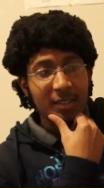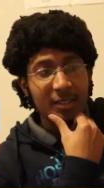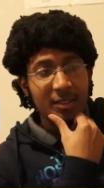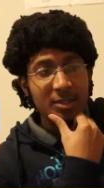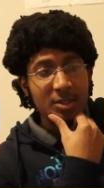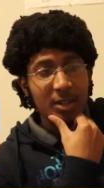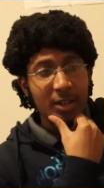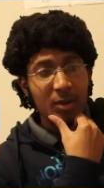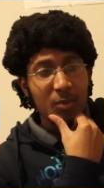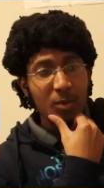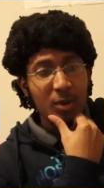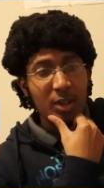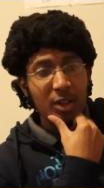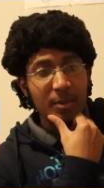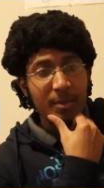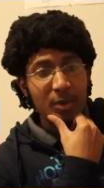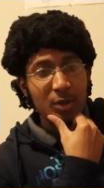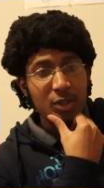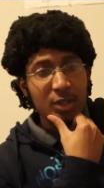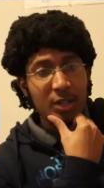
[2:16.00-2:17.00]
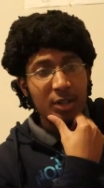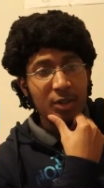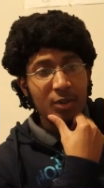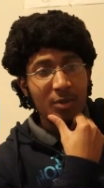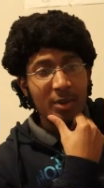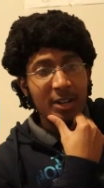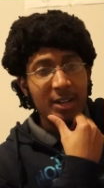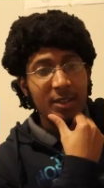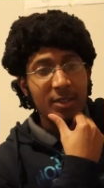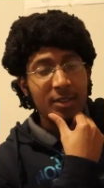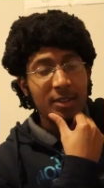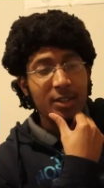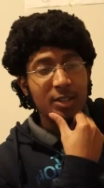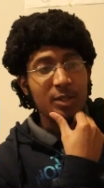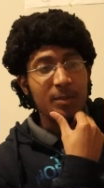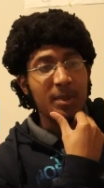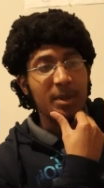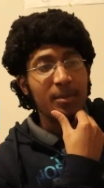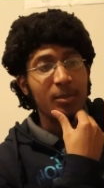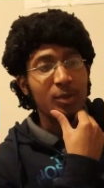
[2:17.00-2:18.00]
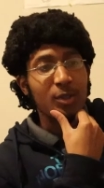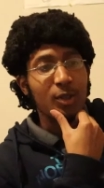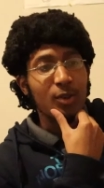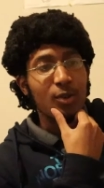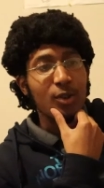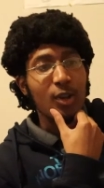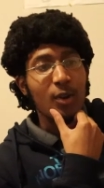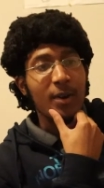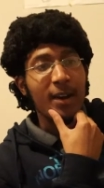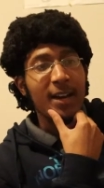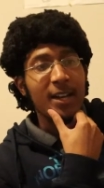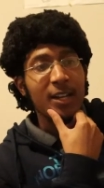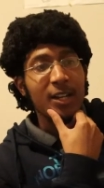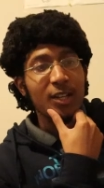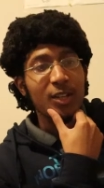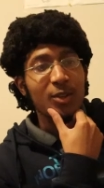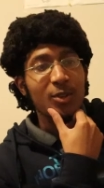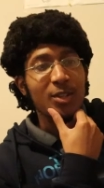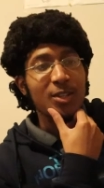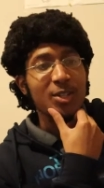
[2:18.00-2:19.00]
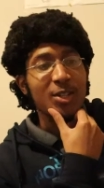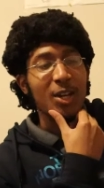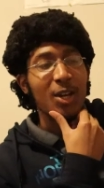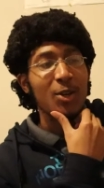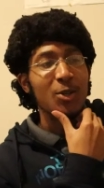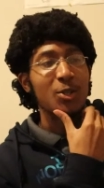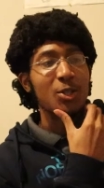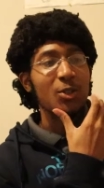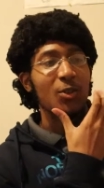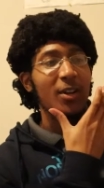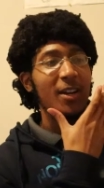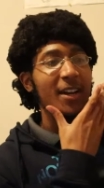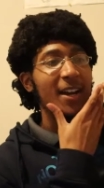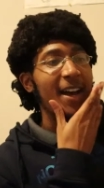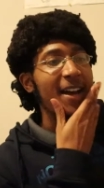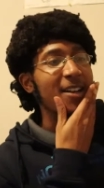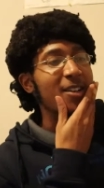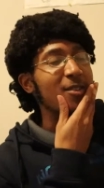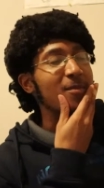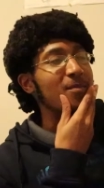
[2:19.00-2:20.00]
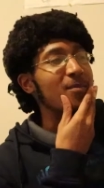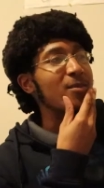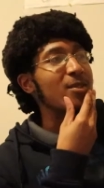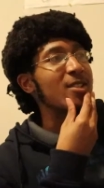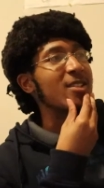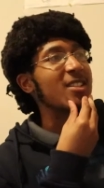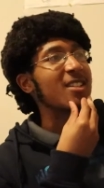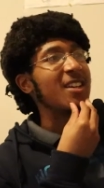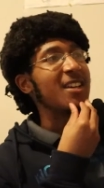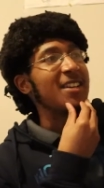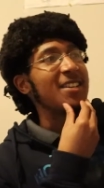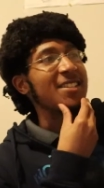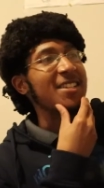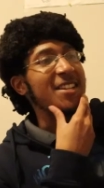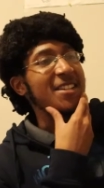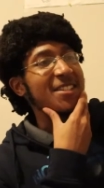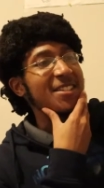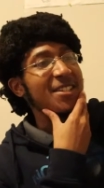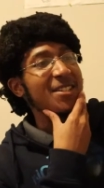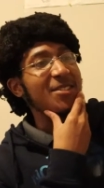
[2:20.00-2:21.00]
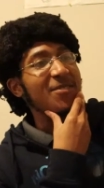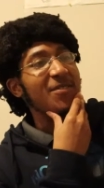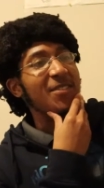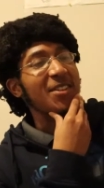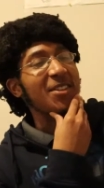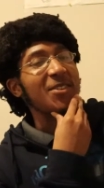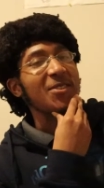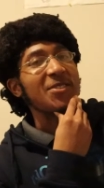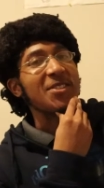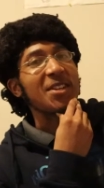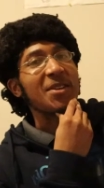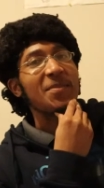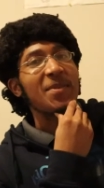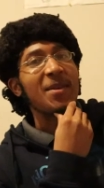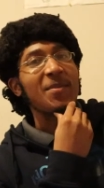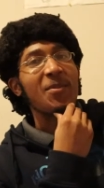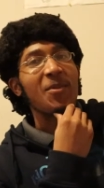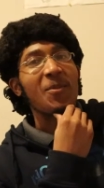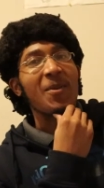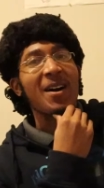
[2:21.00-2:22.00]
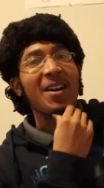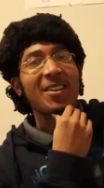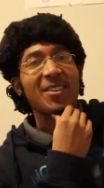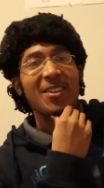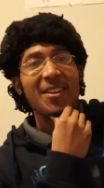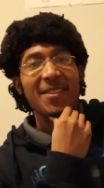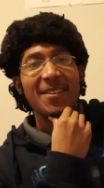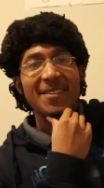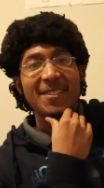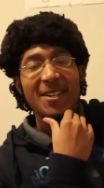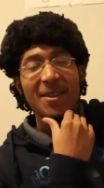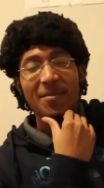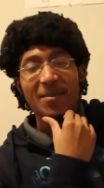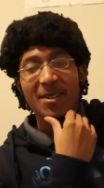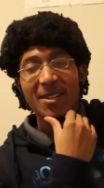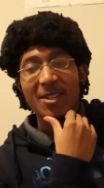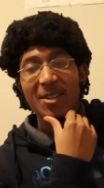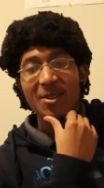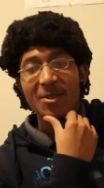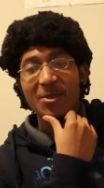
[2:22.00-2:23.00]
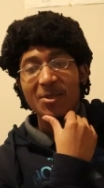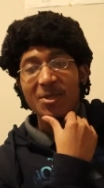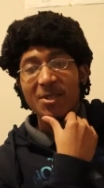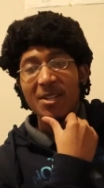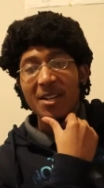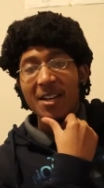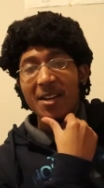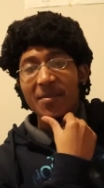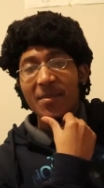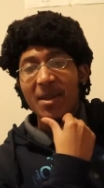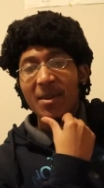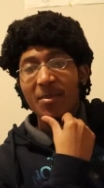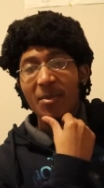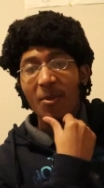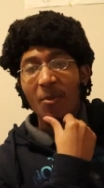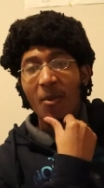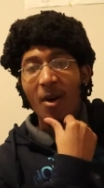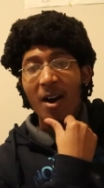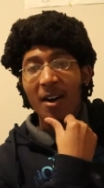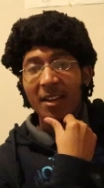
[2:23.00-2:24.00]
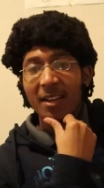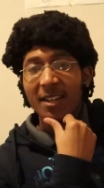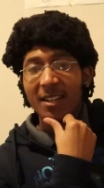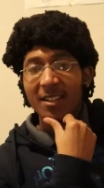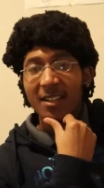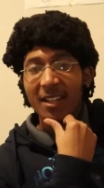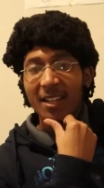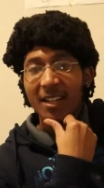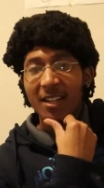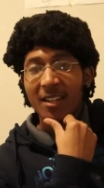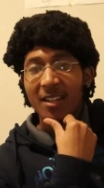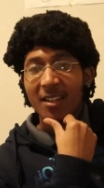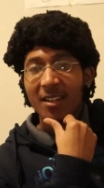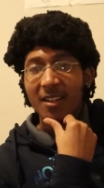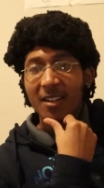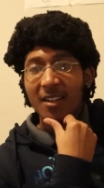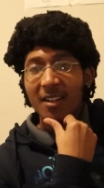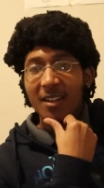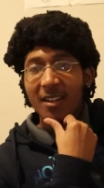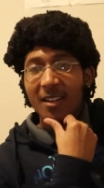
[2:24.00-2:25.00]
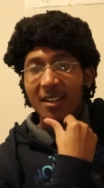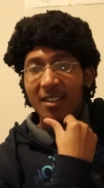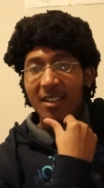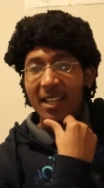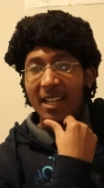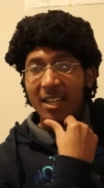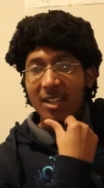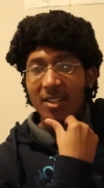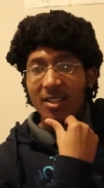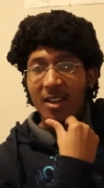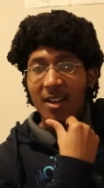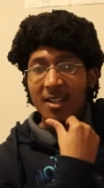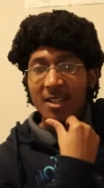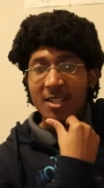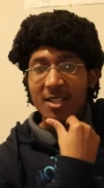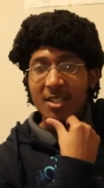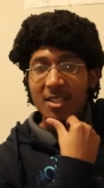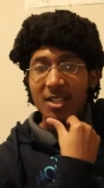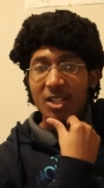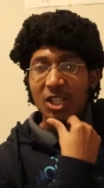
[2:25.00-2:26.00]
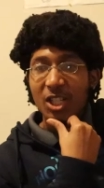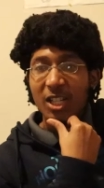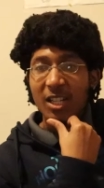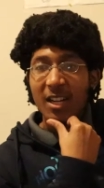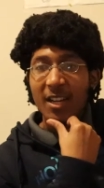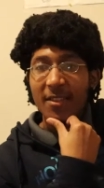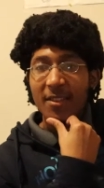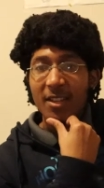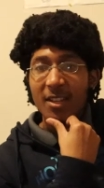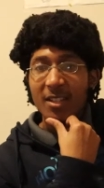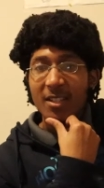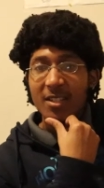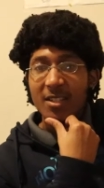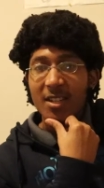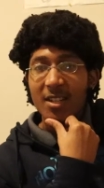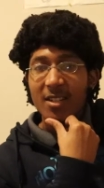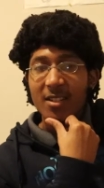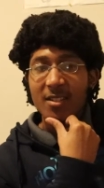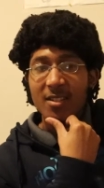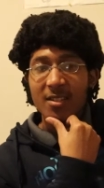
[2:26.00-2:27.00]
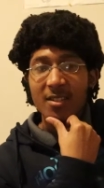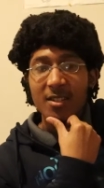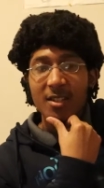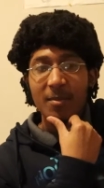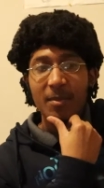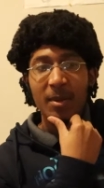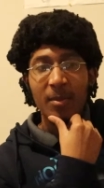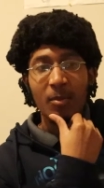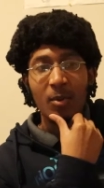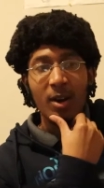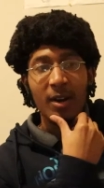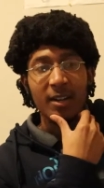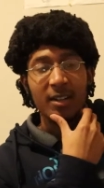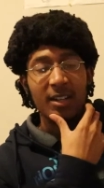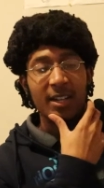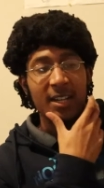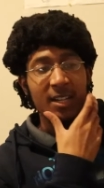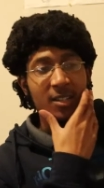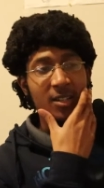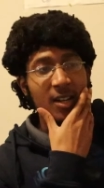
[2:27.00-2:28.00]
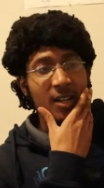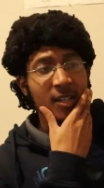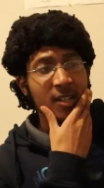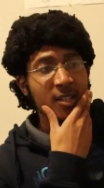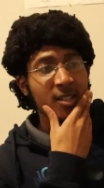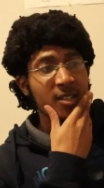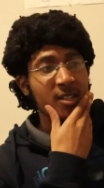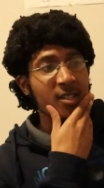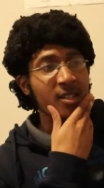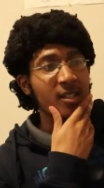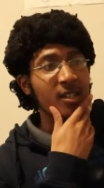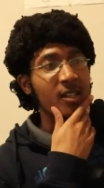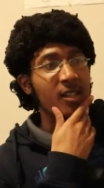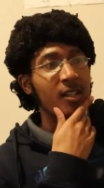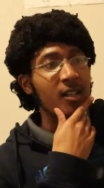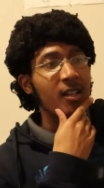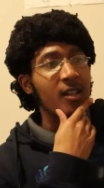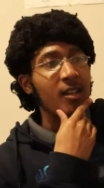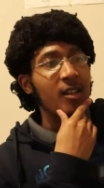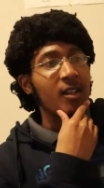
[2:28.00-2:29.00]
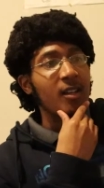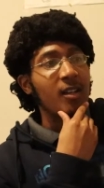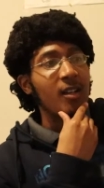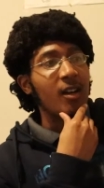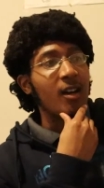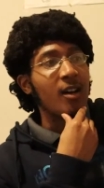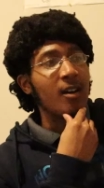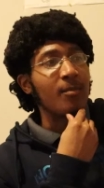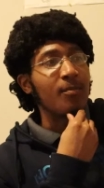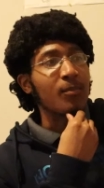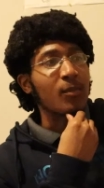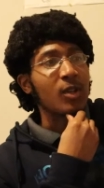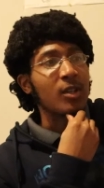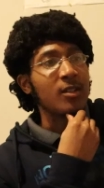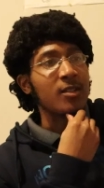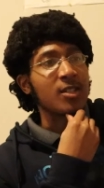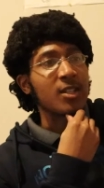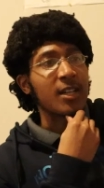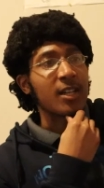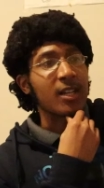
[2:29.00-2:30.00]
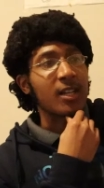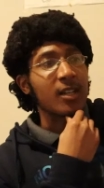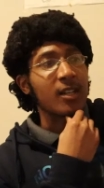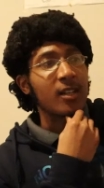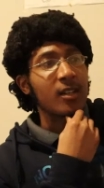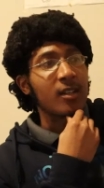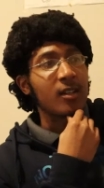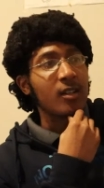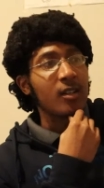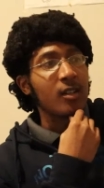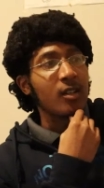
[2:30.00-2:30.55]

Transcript: is like one of the most underrated things. People don't know how to use. It's like Coach Greg Adams says in his videos, like people walking on their tippy toes, people walking like like ducks and shit. I think he says people walking like ducks, um, cause like